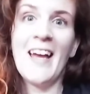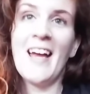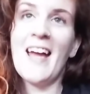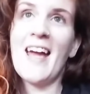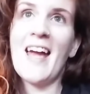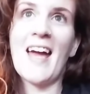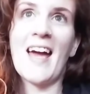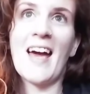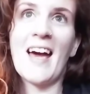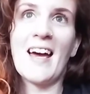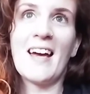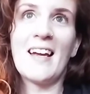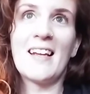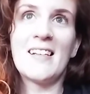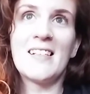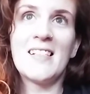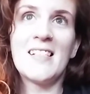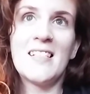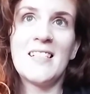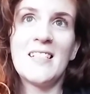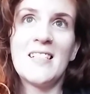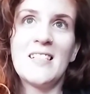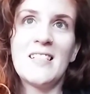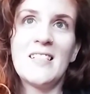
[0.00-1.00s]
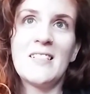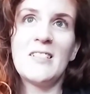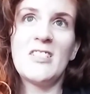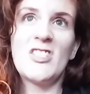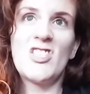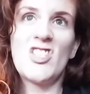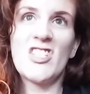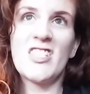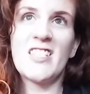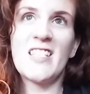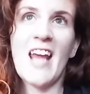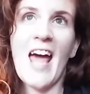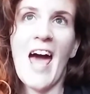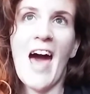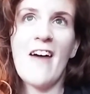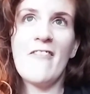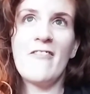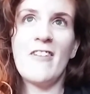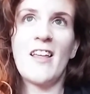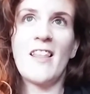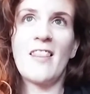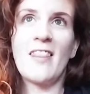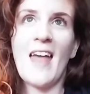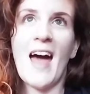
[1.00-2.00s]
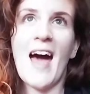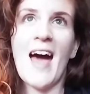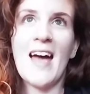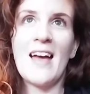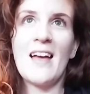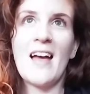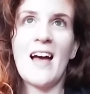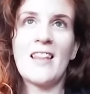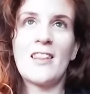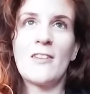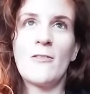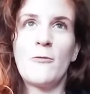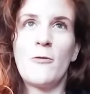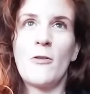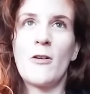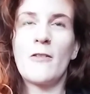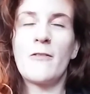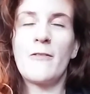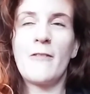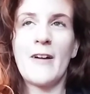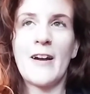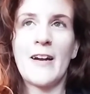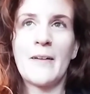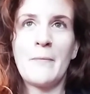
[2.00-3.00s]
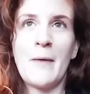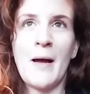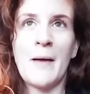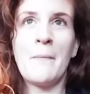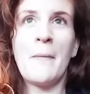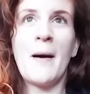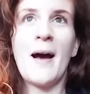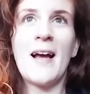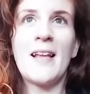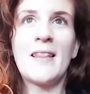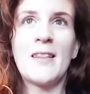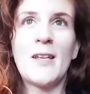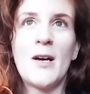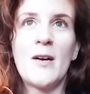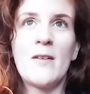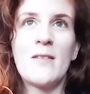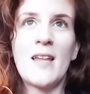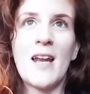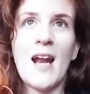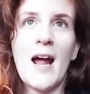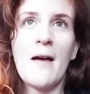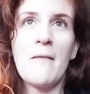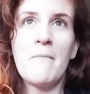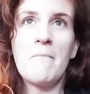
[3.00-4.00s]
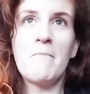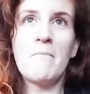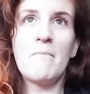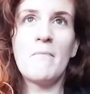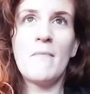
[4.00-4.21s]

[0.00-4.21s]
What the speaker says: And just having that at the forefront of my mind, though, that